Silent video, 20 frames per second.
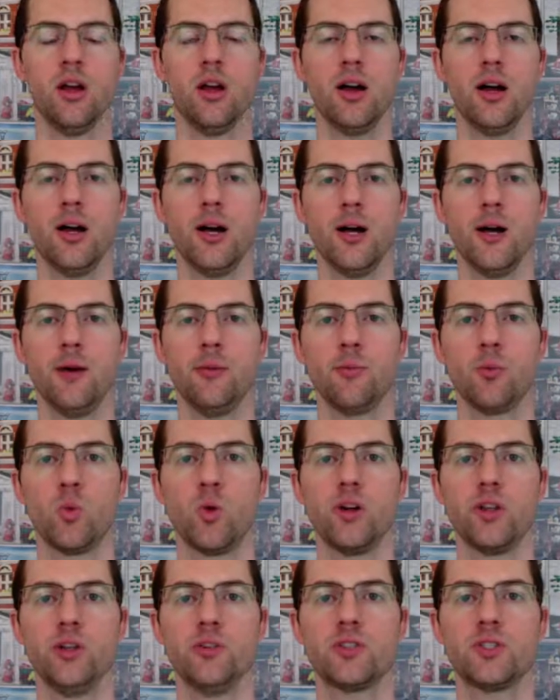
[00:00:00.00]

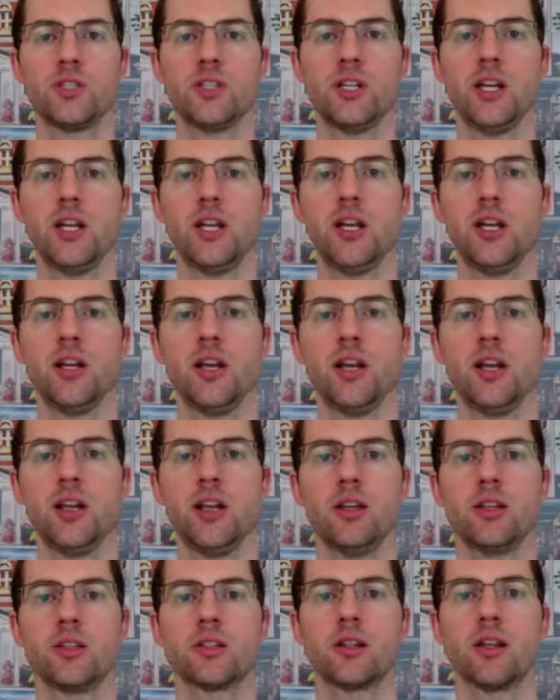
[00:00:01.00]
What you've seen
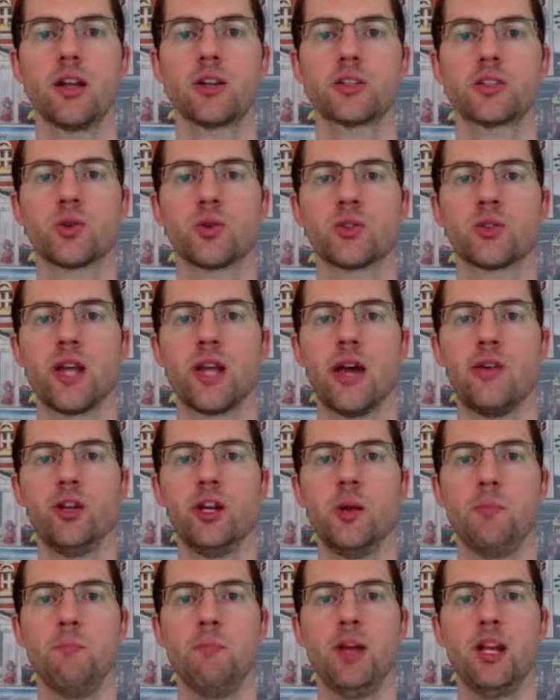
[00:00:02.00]
is a lot of stores having
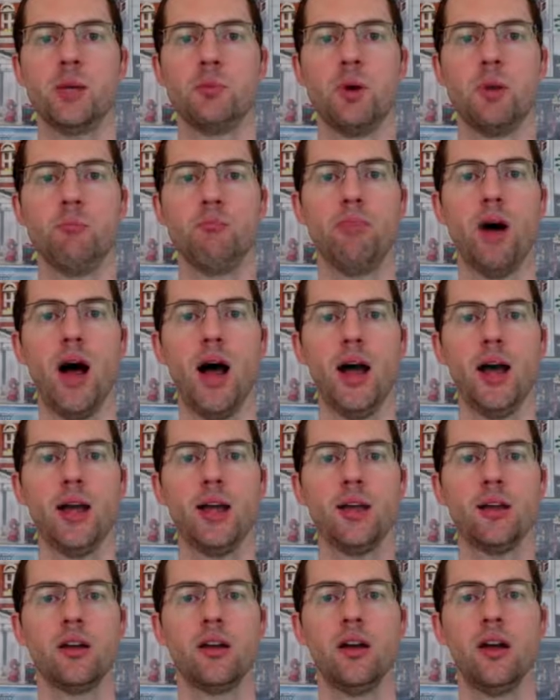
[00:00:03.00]
a minimum
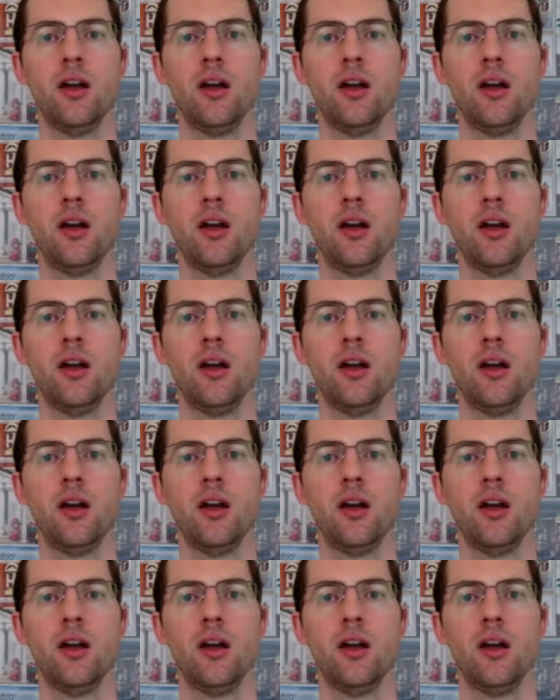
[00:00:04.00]
buy.